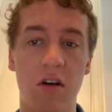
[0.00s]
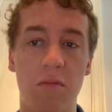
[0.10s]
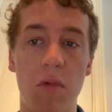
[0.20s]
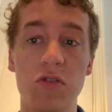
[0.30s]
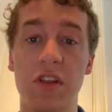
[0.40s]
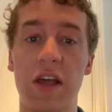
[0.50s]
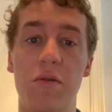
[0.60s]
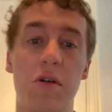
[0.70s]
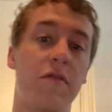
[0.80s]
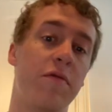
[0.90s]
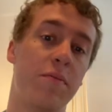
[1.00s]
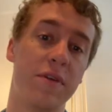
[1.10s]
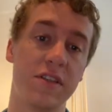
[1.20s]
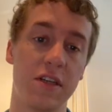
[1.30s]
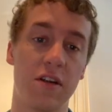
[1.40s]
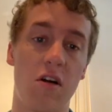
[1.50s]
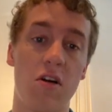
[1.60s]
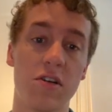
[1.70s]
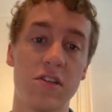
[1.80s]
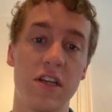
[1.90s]
most likely would have been seen in
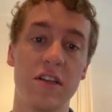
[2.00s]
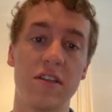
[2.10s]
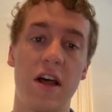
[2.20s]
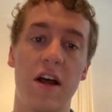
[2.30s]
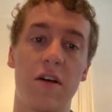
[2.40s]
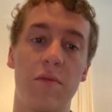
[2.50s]
ours is that